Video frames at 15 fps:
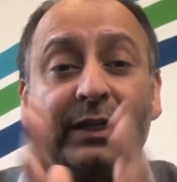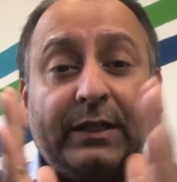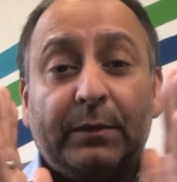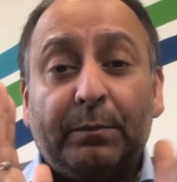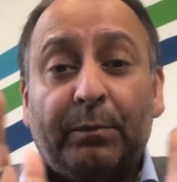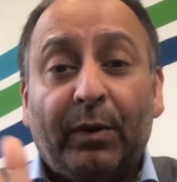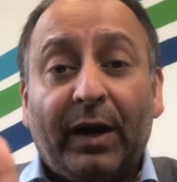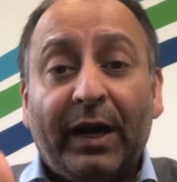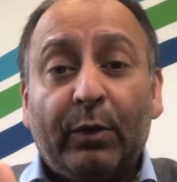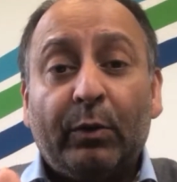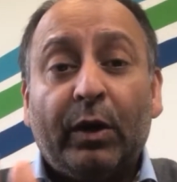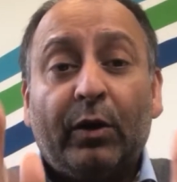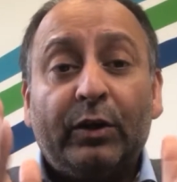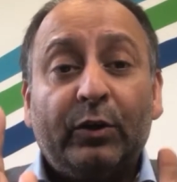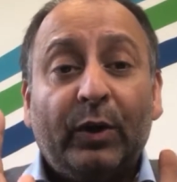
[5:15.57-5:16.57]
You buy
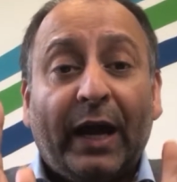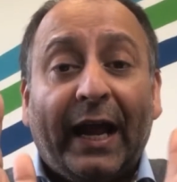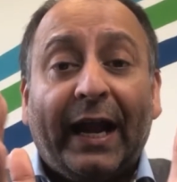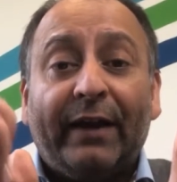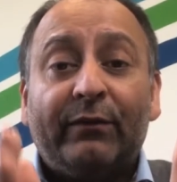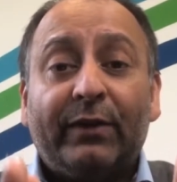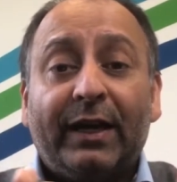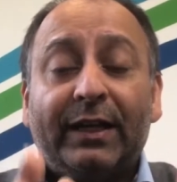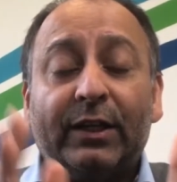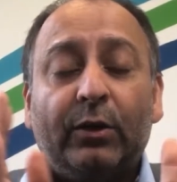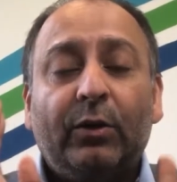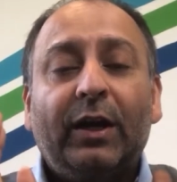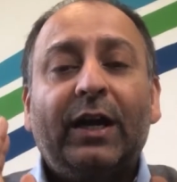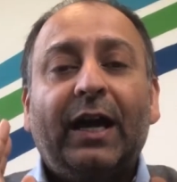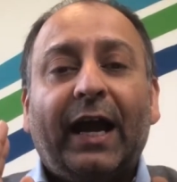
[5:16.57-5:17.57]
well, you add
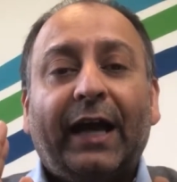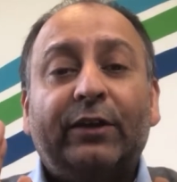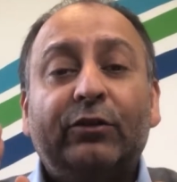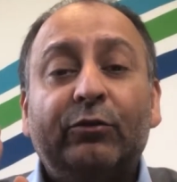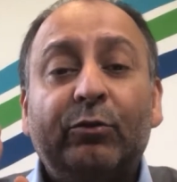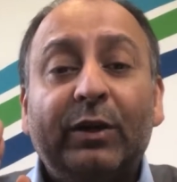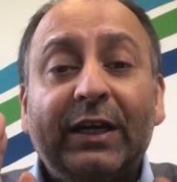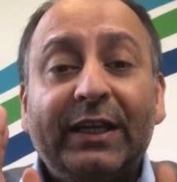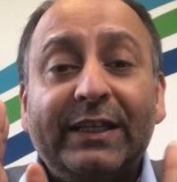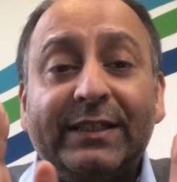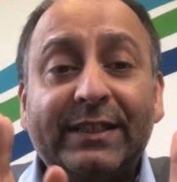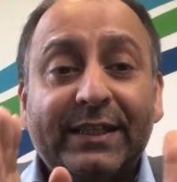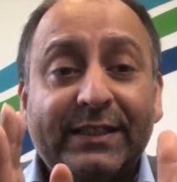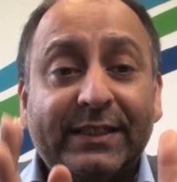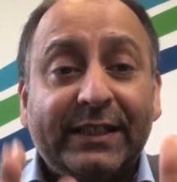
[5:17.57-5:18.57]
value, and you
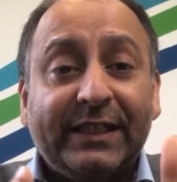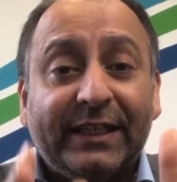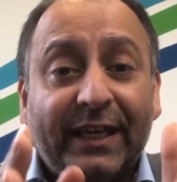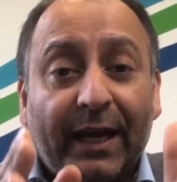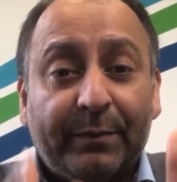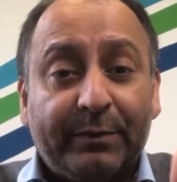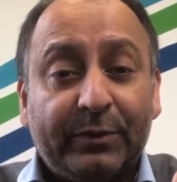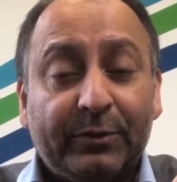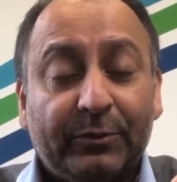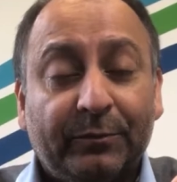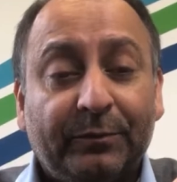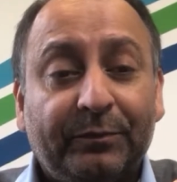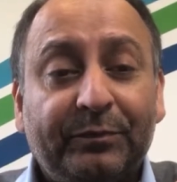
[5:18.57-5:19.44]
release seed capital.